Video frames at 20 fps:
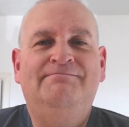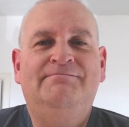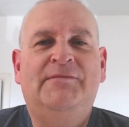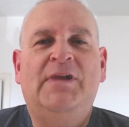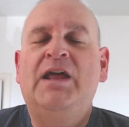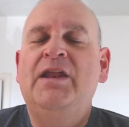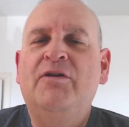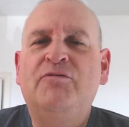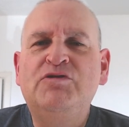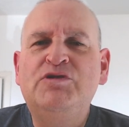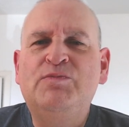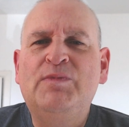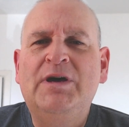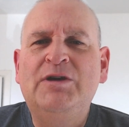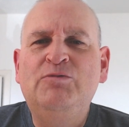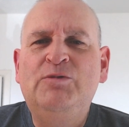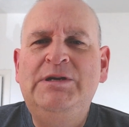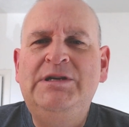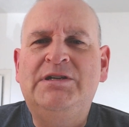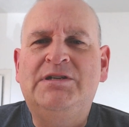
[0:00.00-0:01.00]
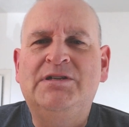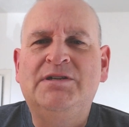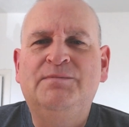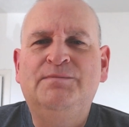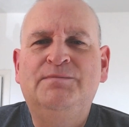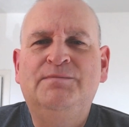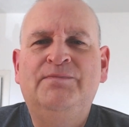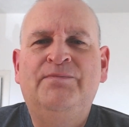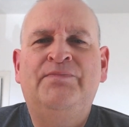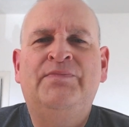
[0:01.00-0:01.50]
And that was my week.
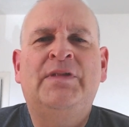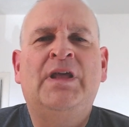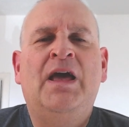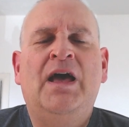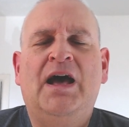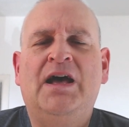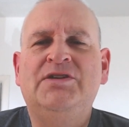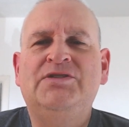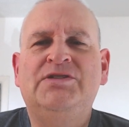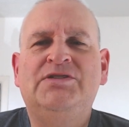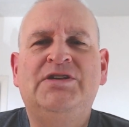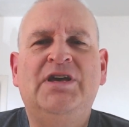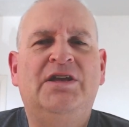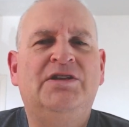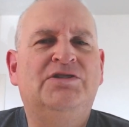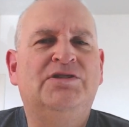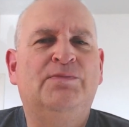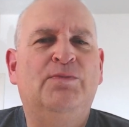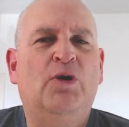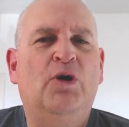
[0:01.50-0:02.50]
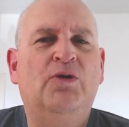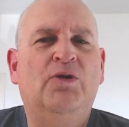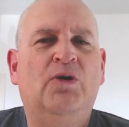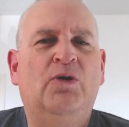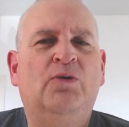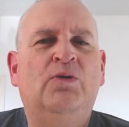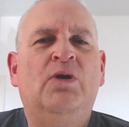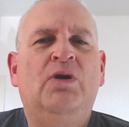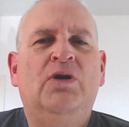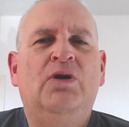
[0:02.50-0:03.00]
As I said,
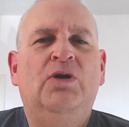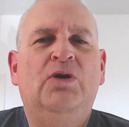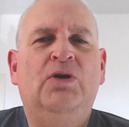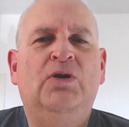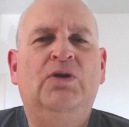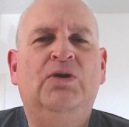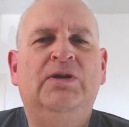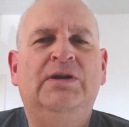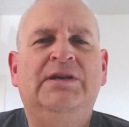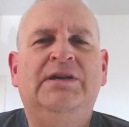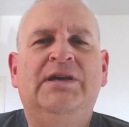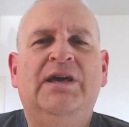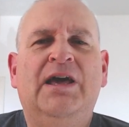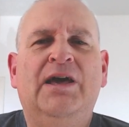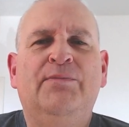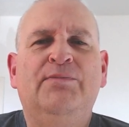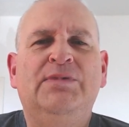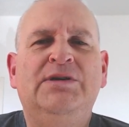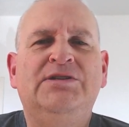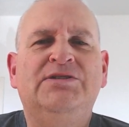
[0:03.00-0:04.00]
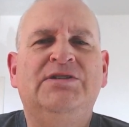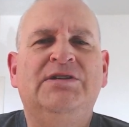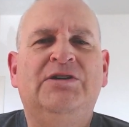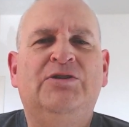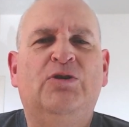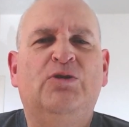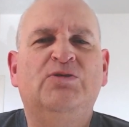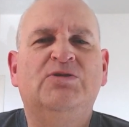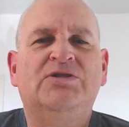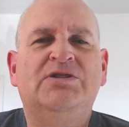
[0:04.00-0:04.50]
tomorrow, early,
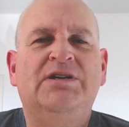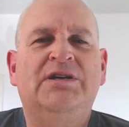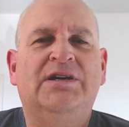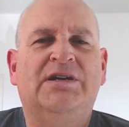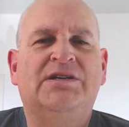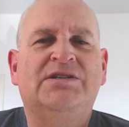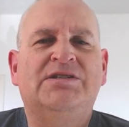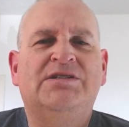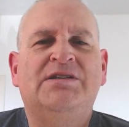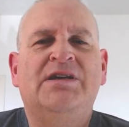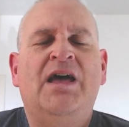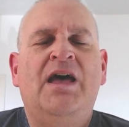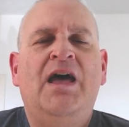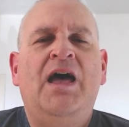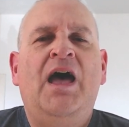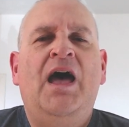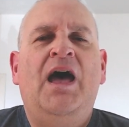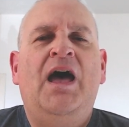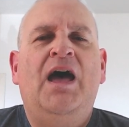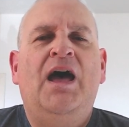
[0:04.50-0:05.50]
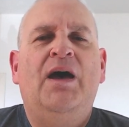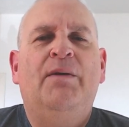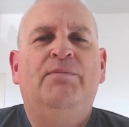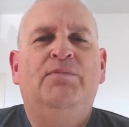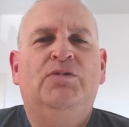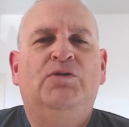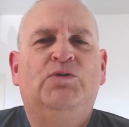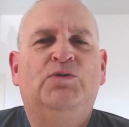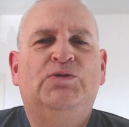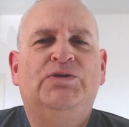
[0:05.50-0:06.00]
MB06,
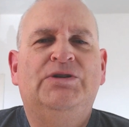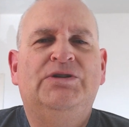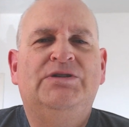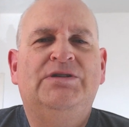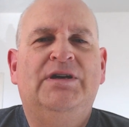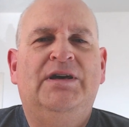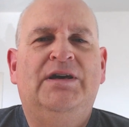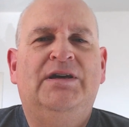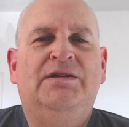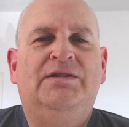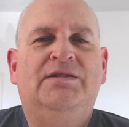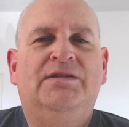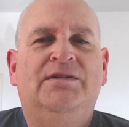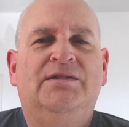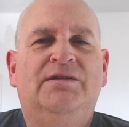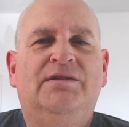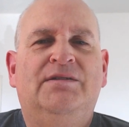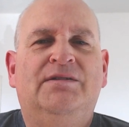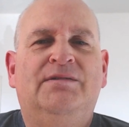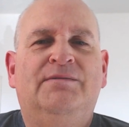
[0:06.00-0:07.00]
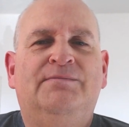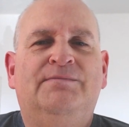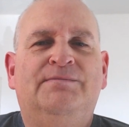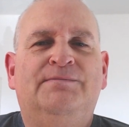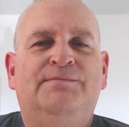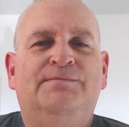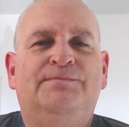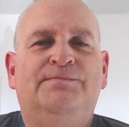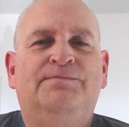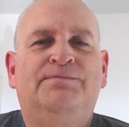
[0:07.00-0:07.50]
Portishead.
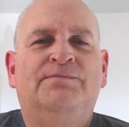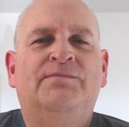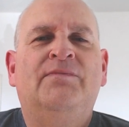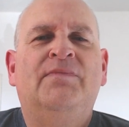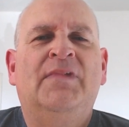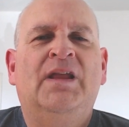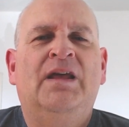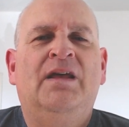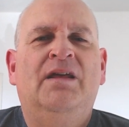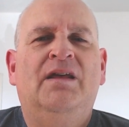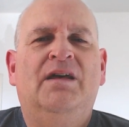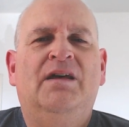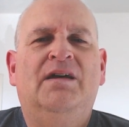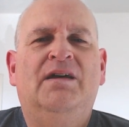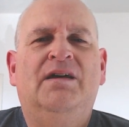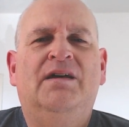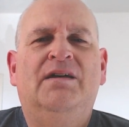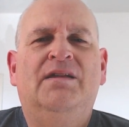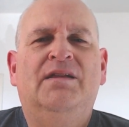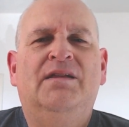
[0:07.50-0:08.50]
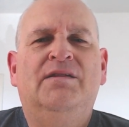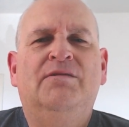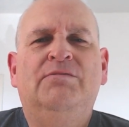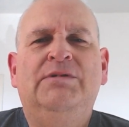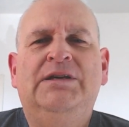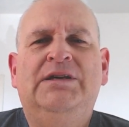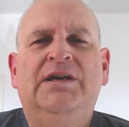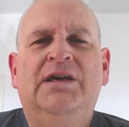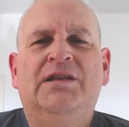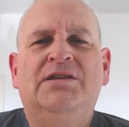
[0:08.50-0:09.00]
The
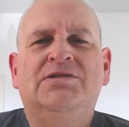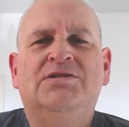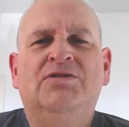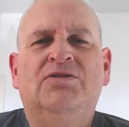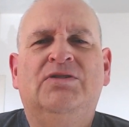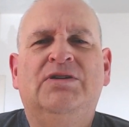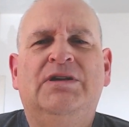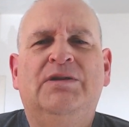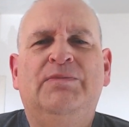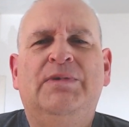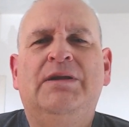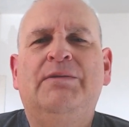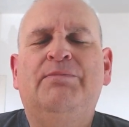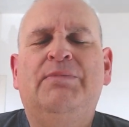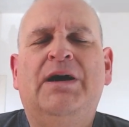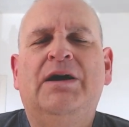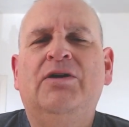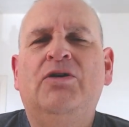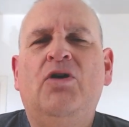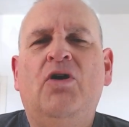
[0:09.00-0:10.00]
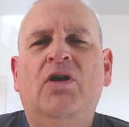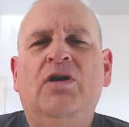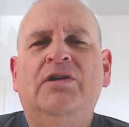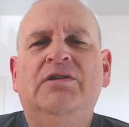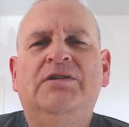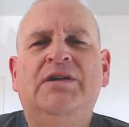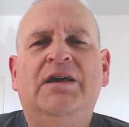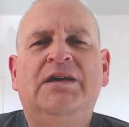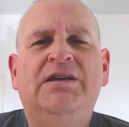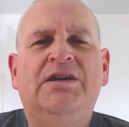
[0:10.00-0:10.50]
weekend's looking a bit bank
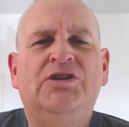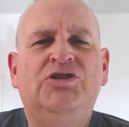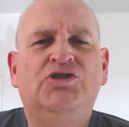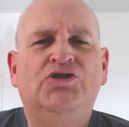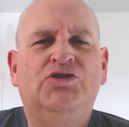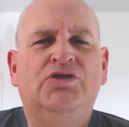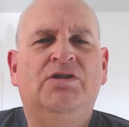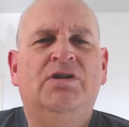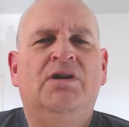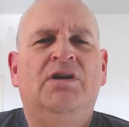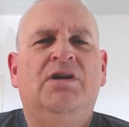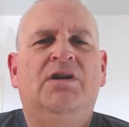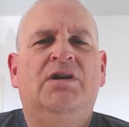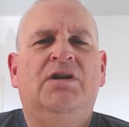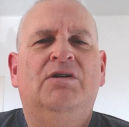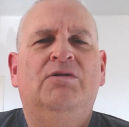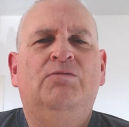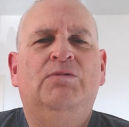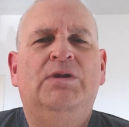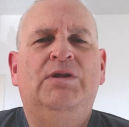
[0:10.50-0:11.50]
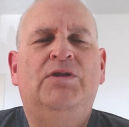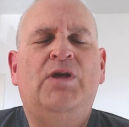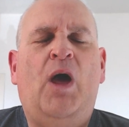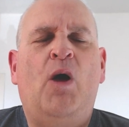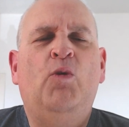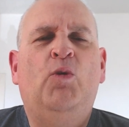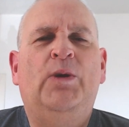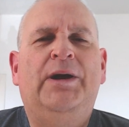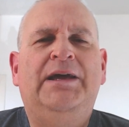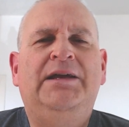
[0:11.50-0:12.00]
holiday-ish with
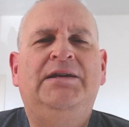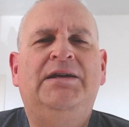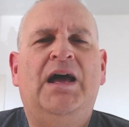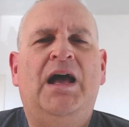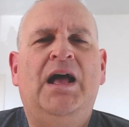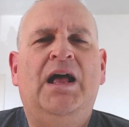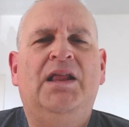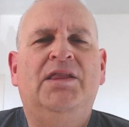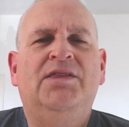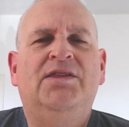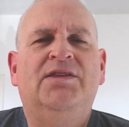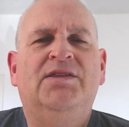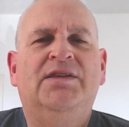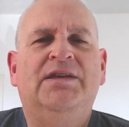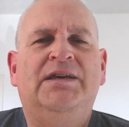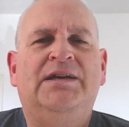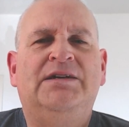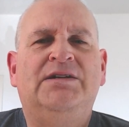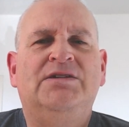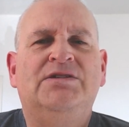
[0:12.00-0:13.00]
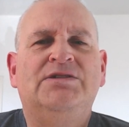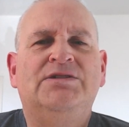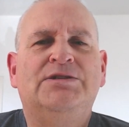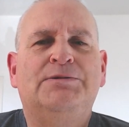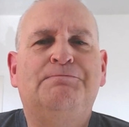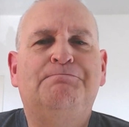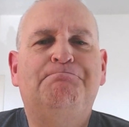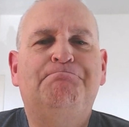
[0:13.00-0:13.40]
rain and things.